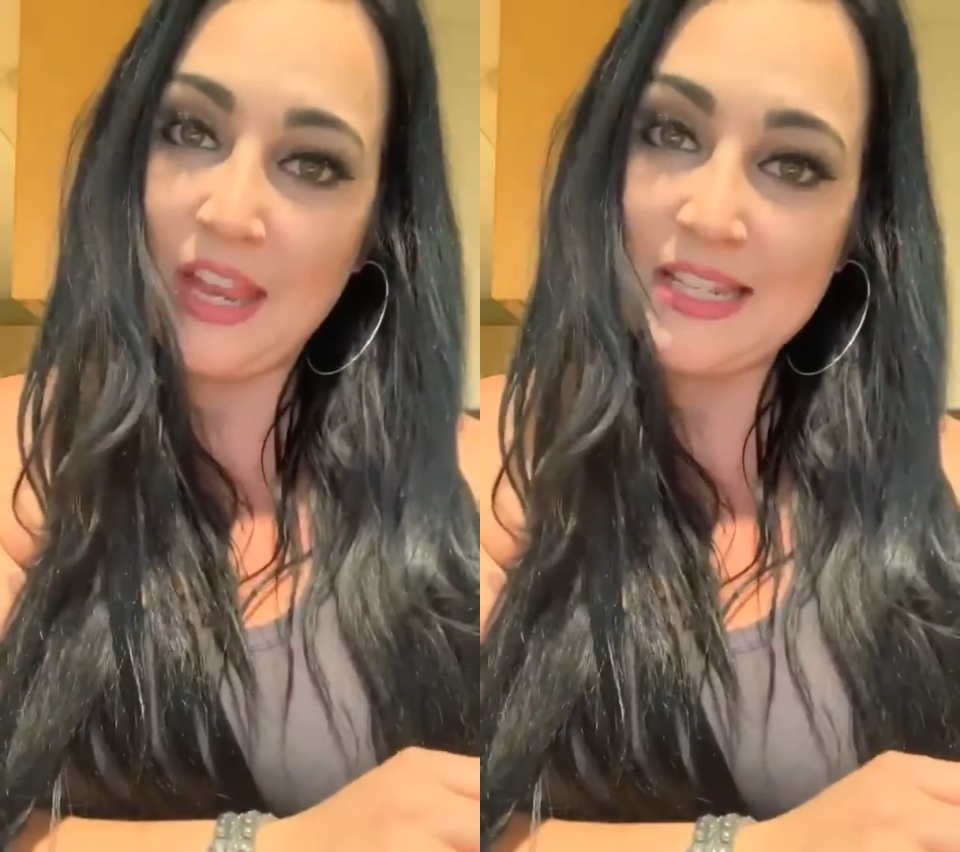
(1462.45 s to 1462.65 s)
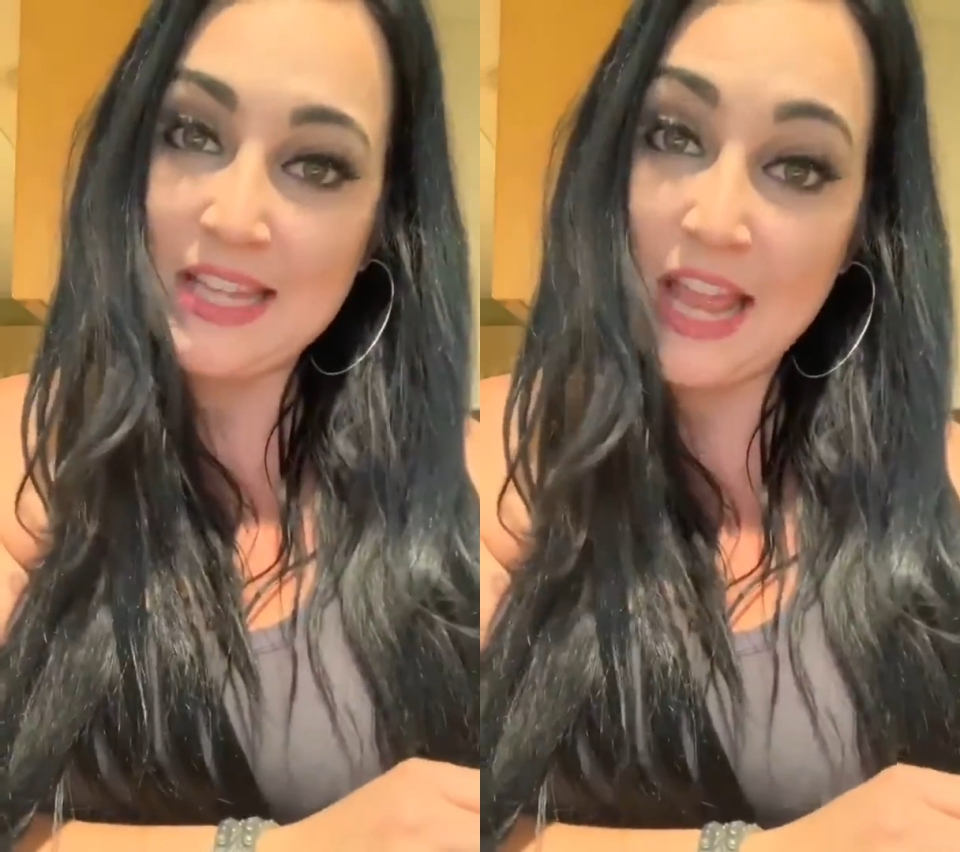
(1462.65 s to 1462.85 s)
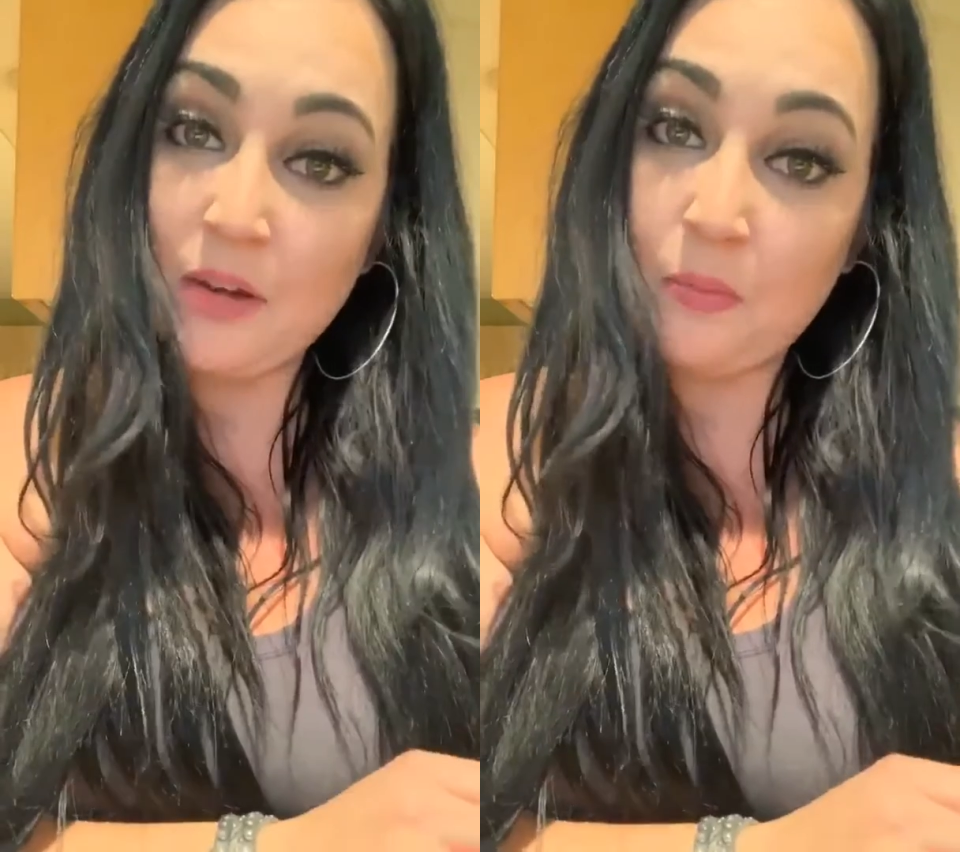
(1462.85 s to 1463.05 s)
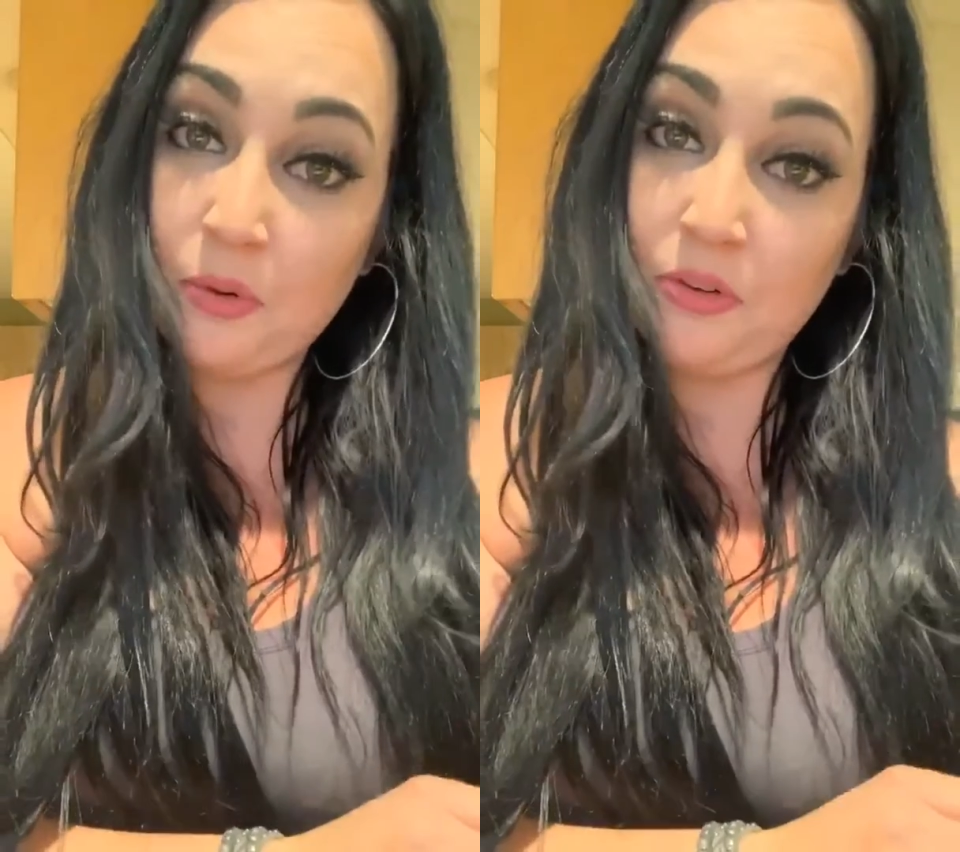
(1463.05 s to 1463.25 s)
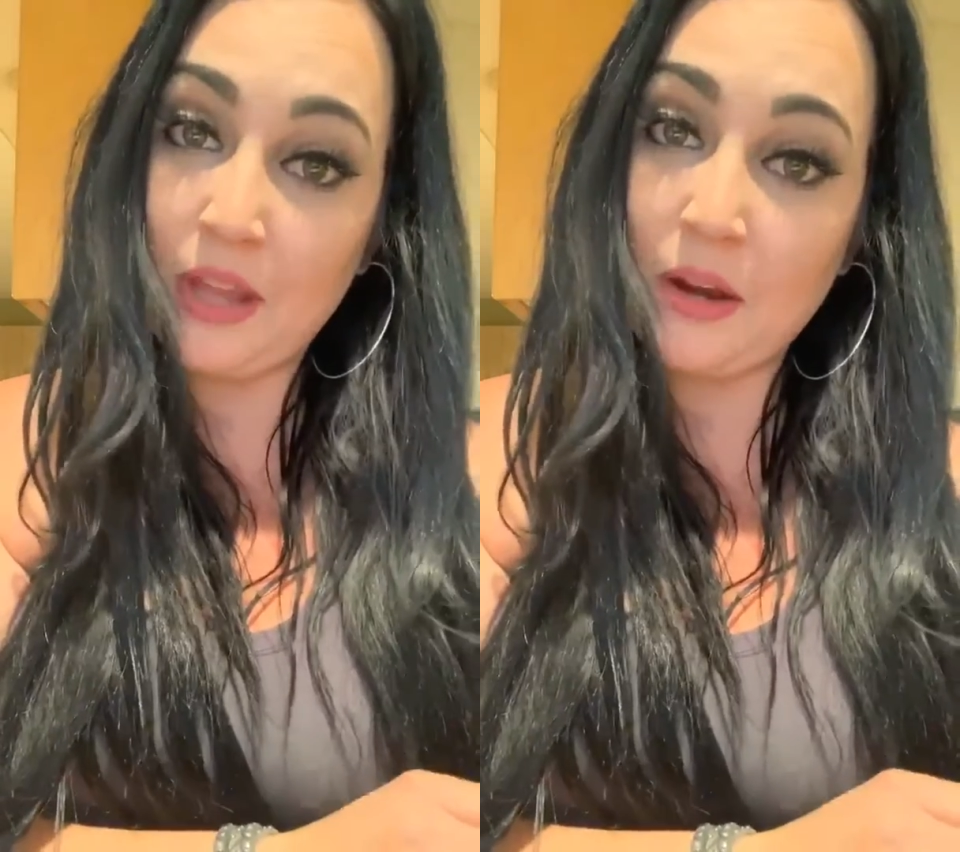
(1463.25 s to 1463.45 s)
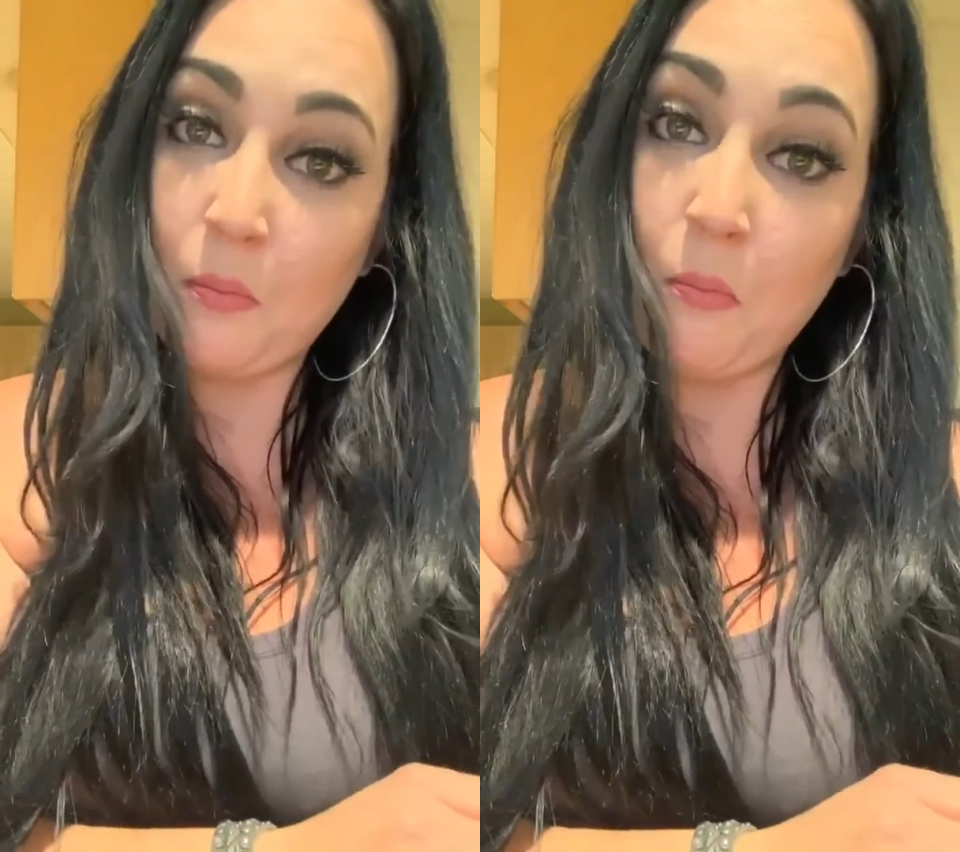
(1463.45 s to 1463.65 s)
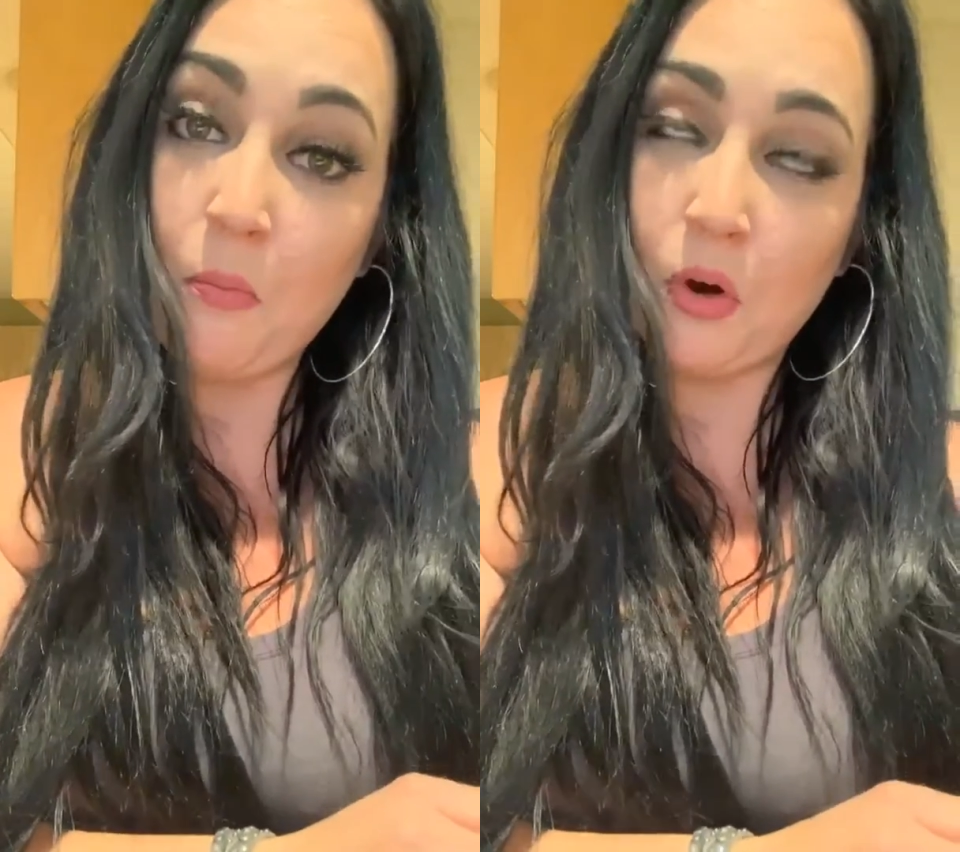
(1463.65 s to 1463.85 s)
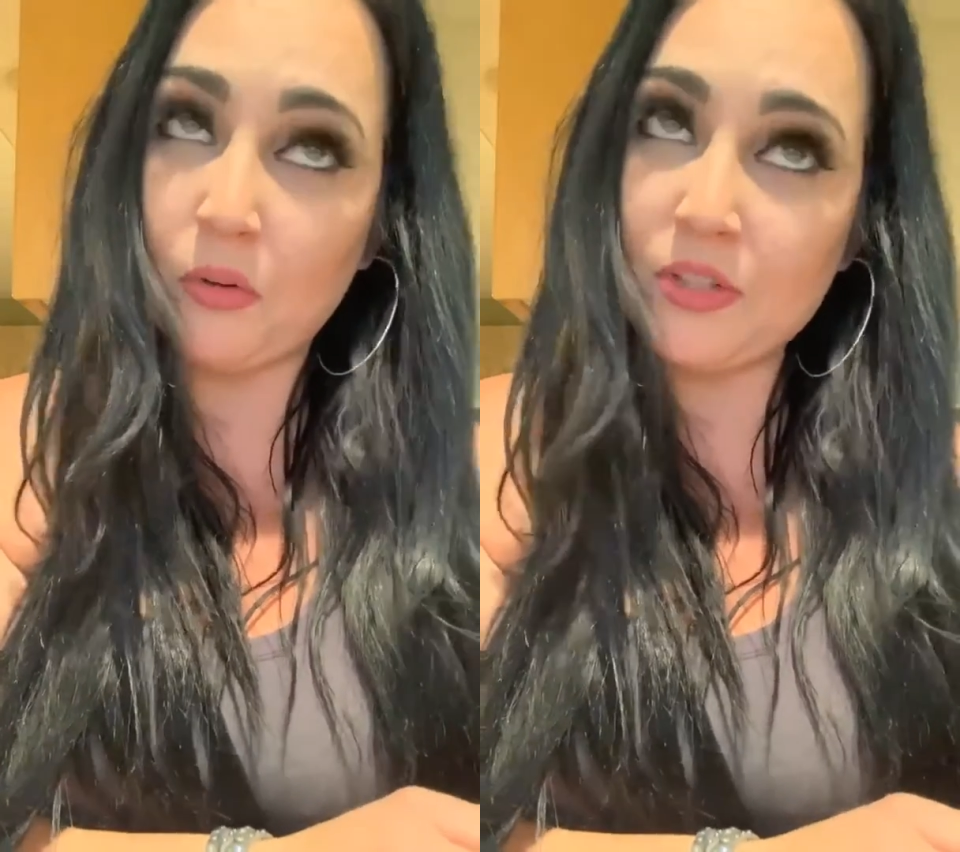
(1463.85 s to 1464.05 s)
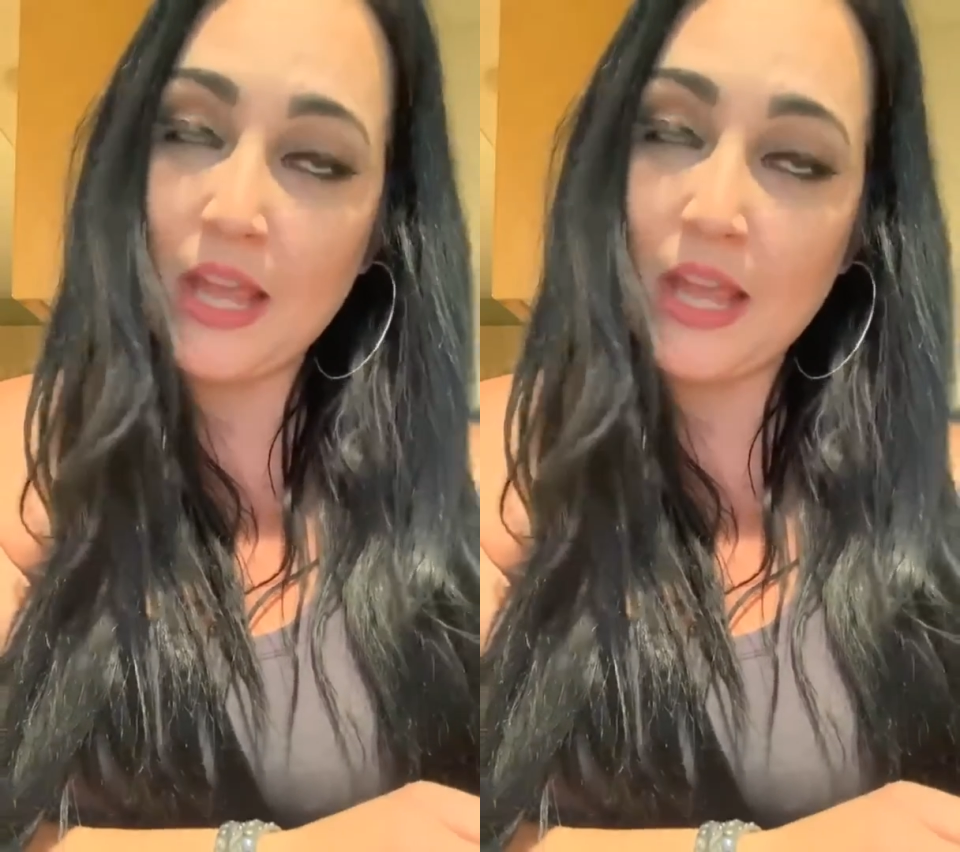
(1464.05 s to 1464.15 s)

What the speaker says: and 10% or